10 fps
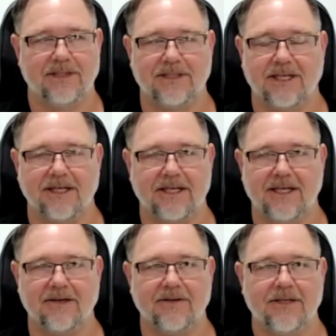But
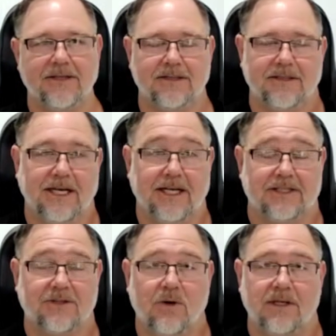yeah, yeah,
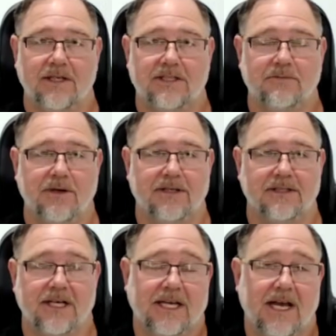it's quite an
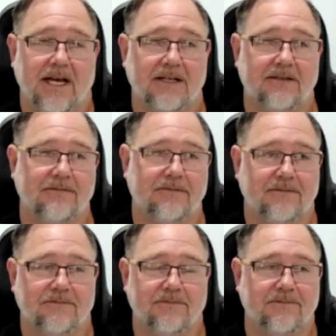experience. Again,
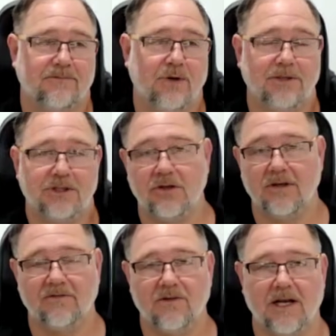probably
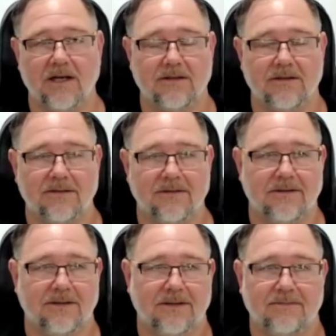shouldn't have done it.
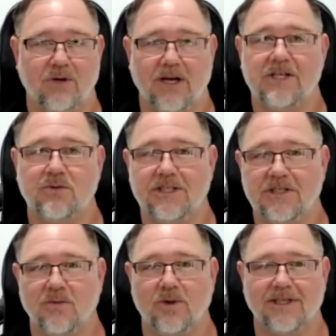My
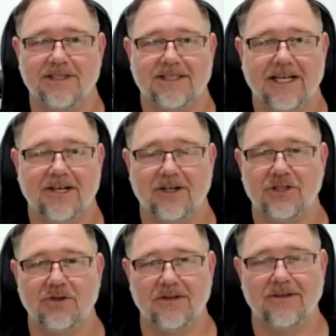intuition was that I
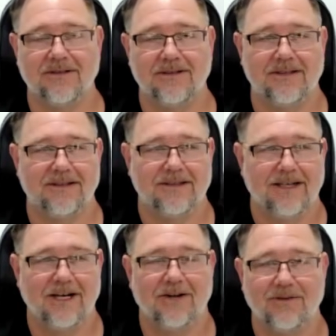shouldn't,
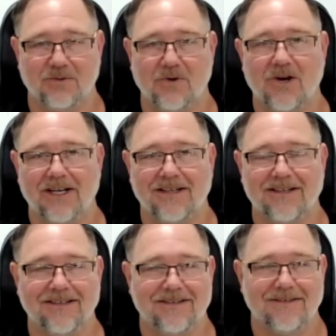and I was right,
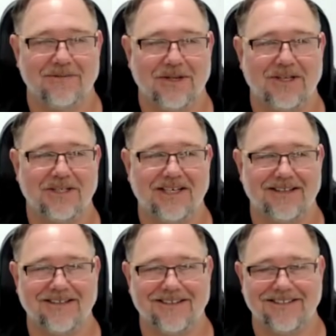but I did.